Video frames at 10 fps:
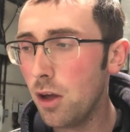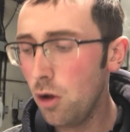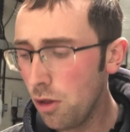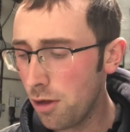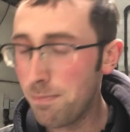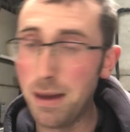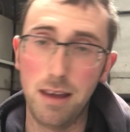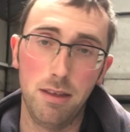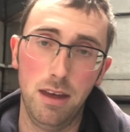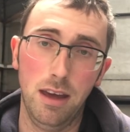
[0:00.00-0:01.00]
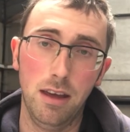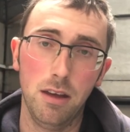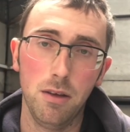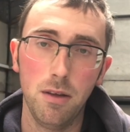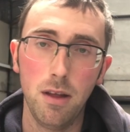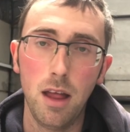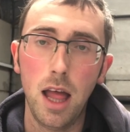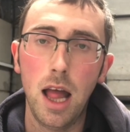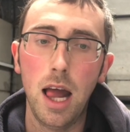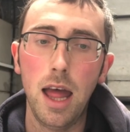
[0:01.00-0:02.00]
other big thing,
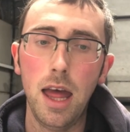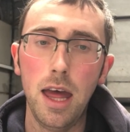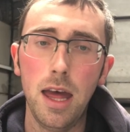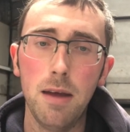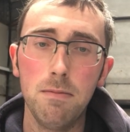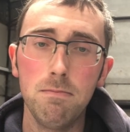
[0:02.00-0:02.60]
I'm